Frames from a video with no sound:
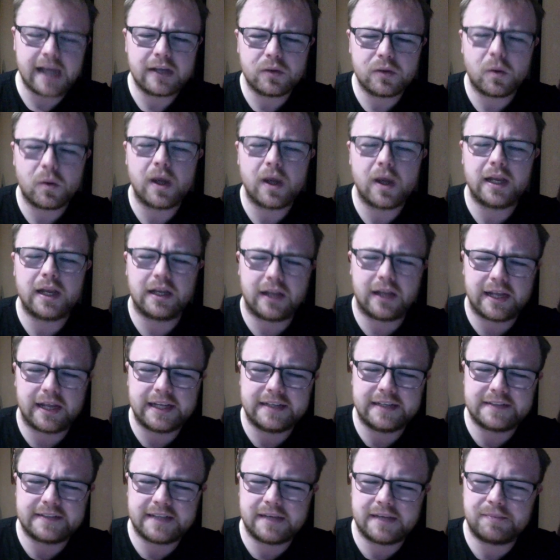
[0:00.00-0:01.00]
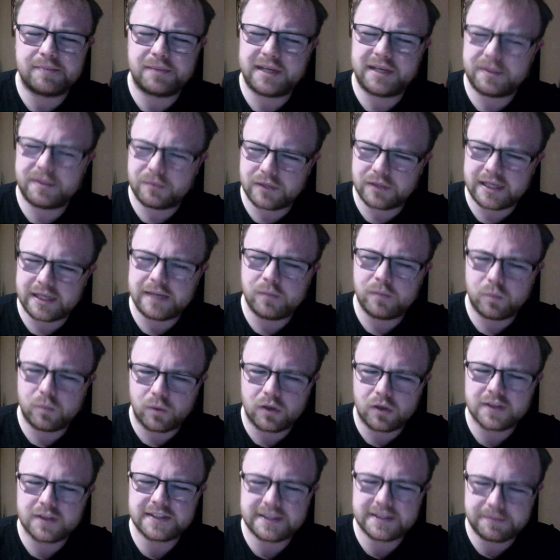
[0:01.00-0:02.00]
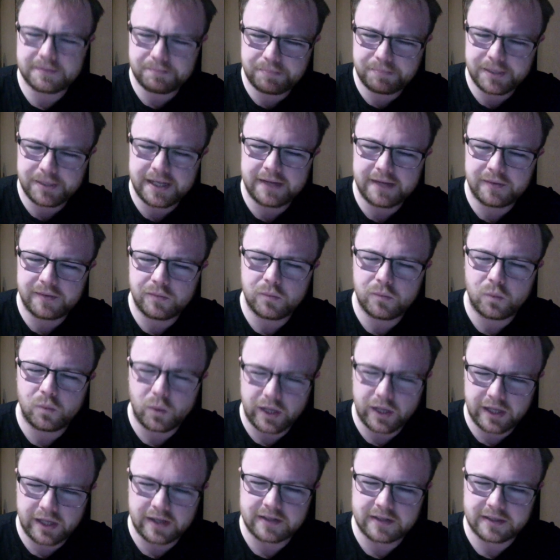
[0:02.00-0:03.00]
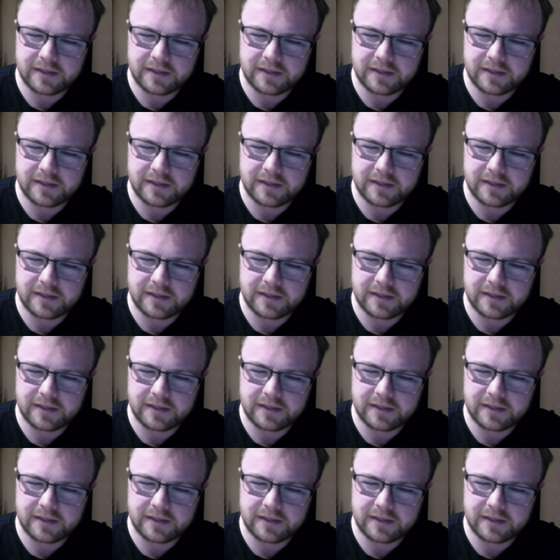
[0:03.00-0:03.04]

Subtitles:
quite liked it, but it was a bit weird.